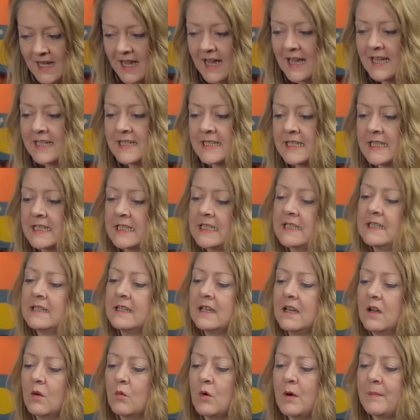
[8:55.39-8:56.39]
And
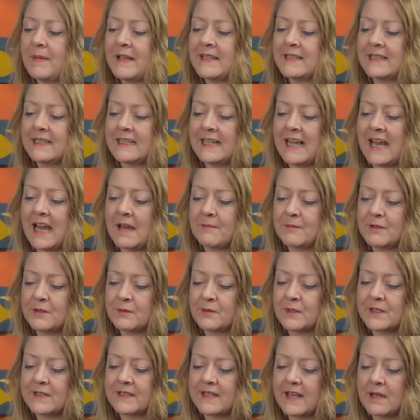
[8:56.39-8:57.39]
what basically
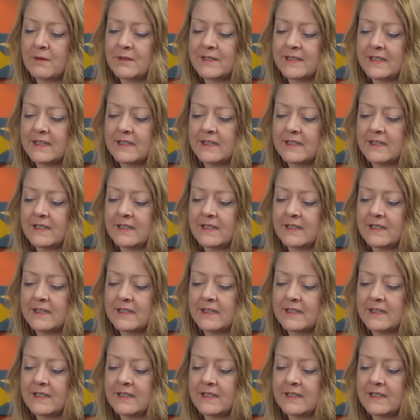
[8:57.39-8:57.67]
happened was there was